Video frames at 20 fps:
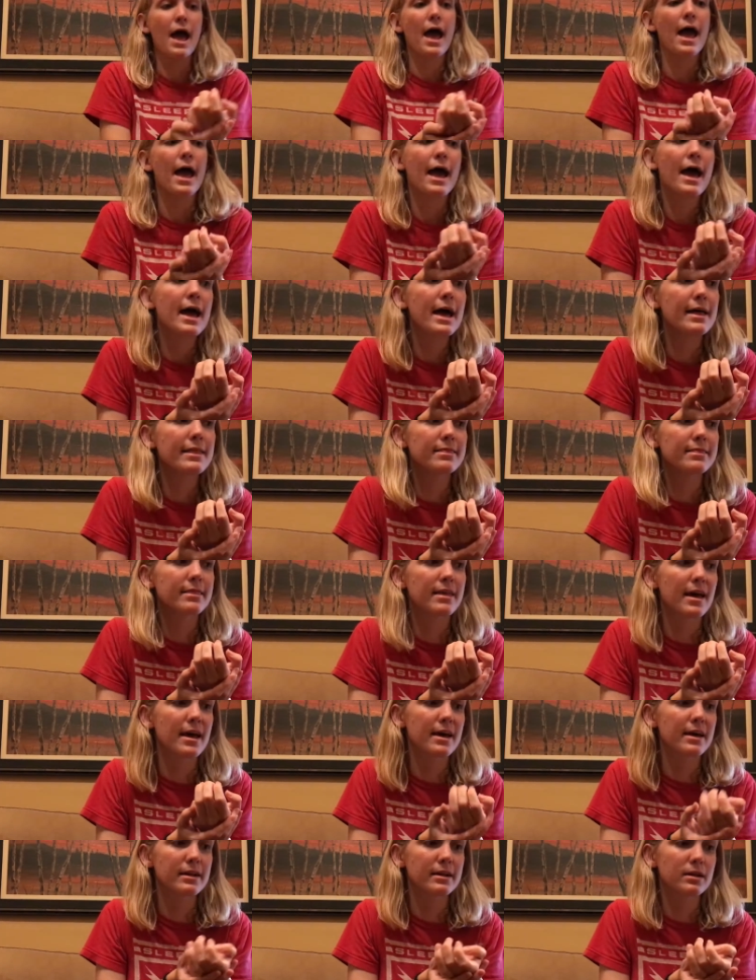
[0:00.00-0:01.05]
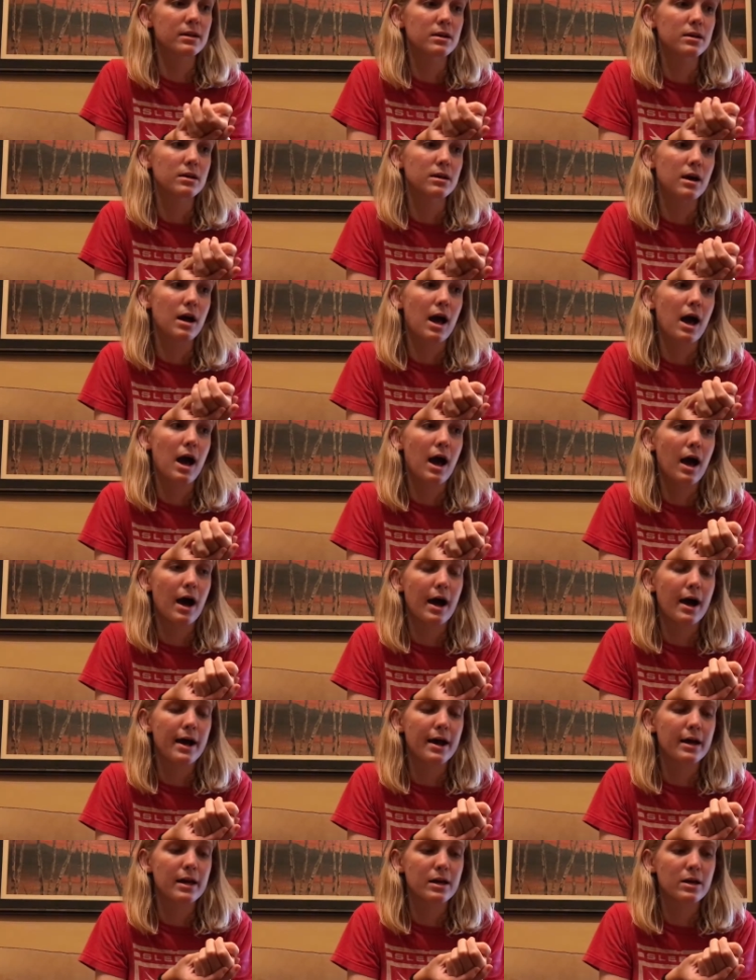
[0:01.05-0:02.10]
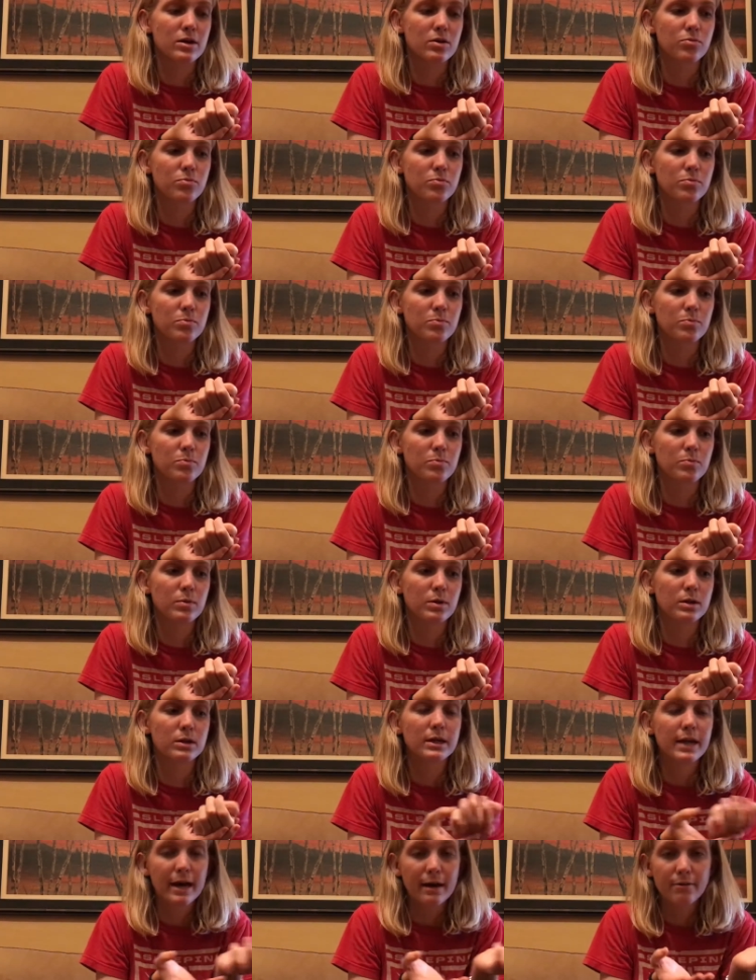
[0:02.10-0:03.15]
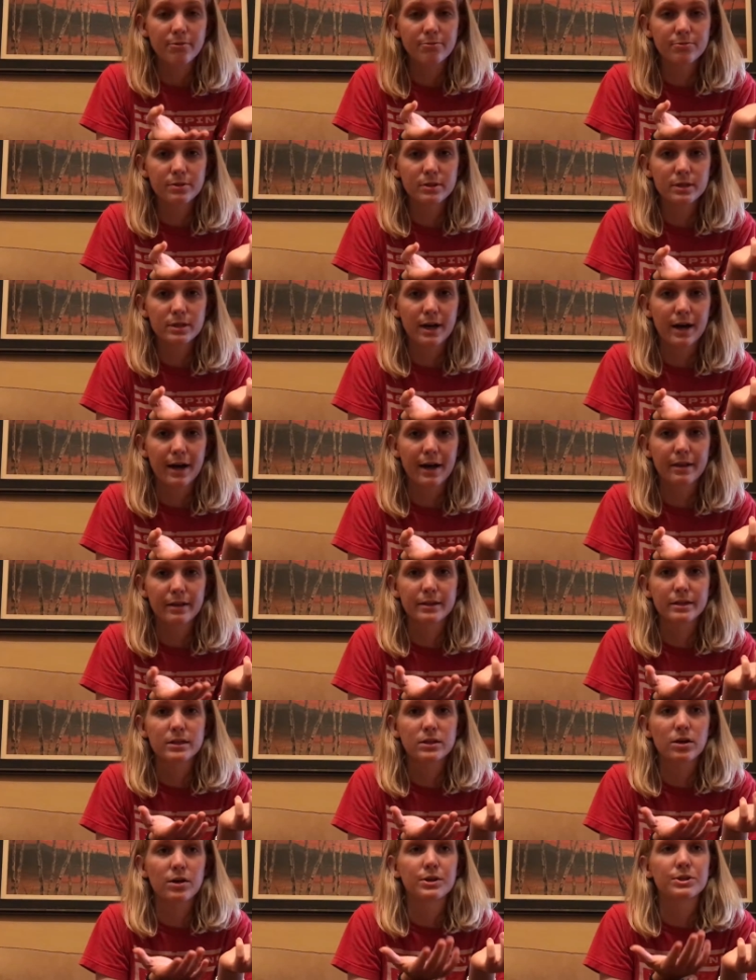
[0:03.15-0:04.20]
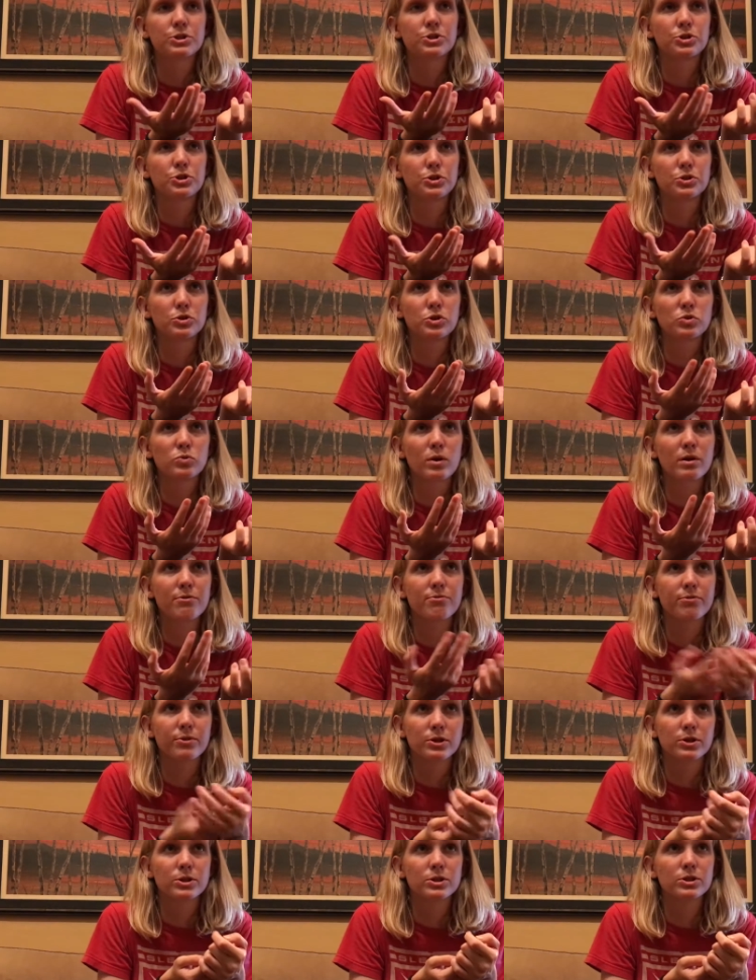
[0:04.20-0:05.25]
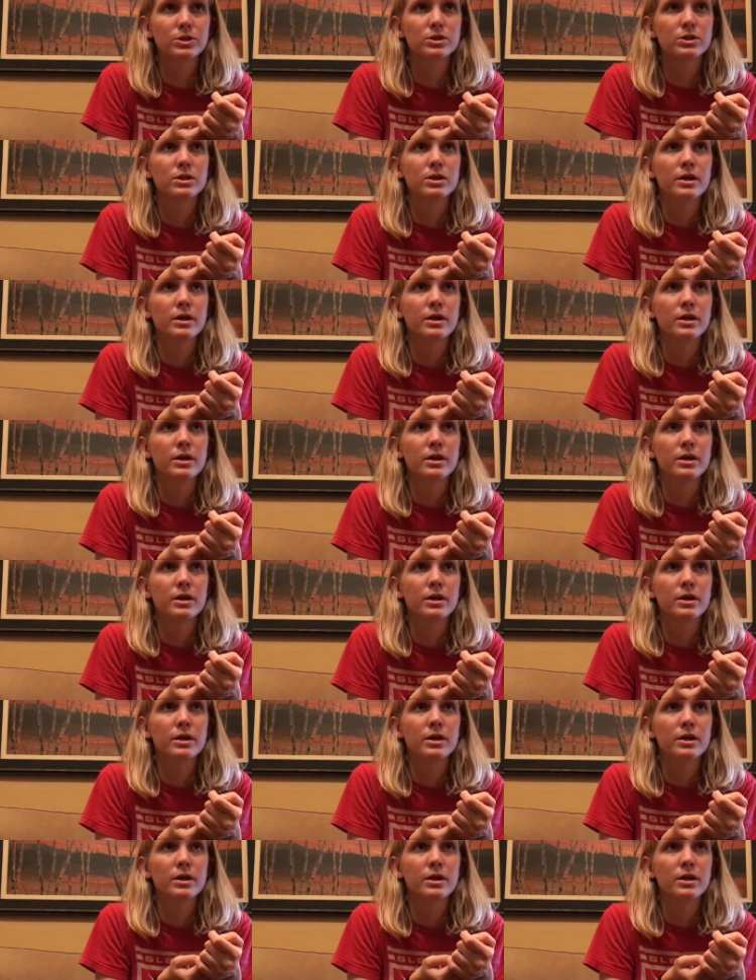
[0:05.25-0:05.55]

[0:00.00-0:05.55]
And then I left Ireland on June 21st